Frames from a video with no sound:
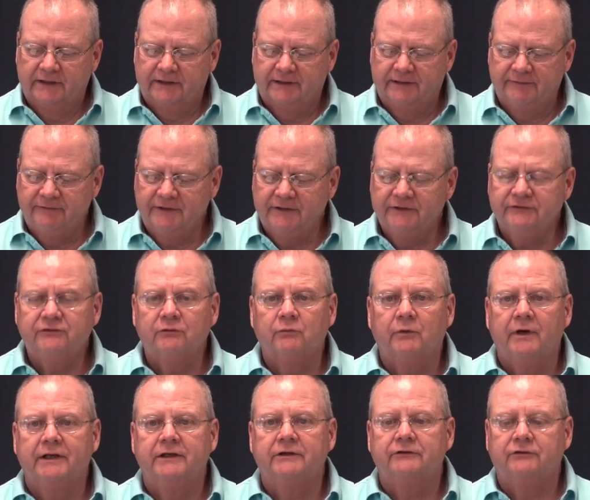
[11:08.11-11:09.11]
giving us a
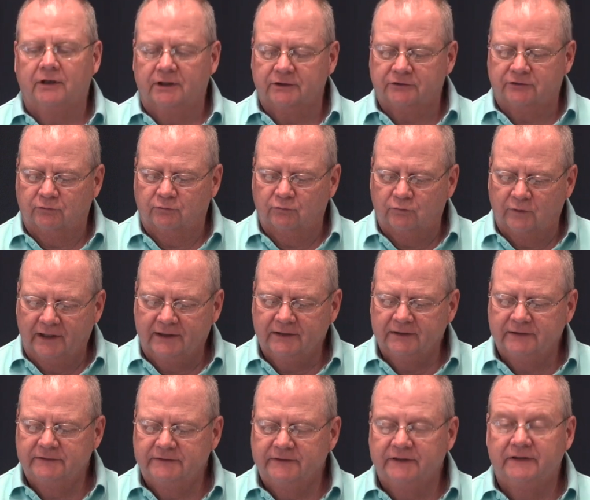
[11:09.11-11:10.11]
way to talk
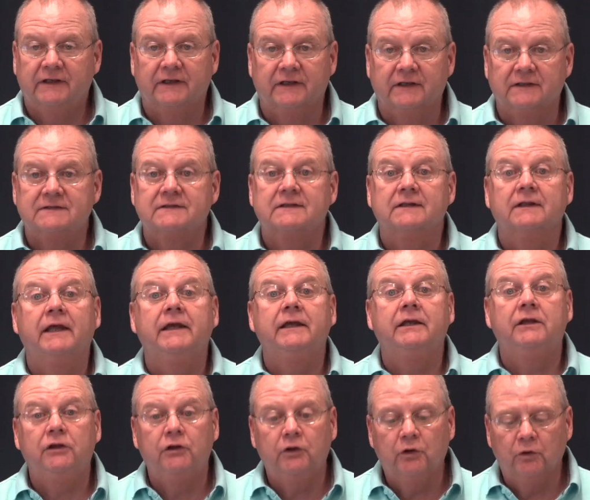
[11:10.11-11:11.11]
directly to kids
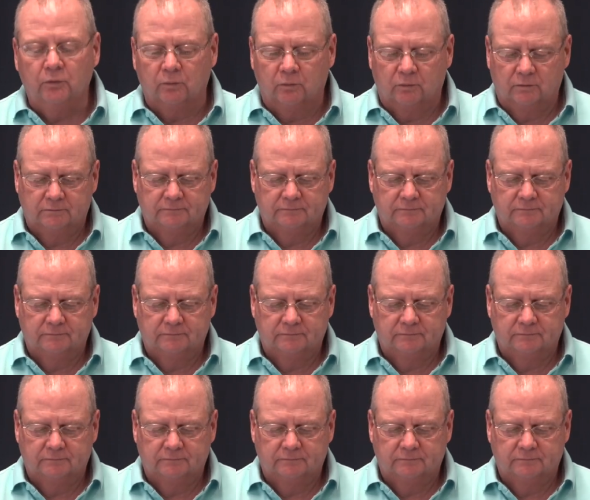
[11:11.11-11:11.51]
like you.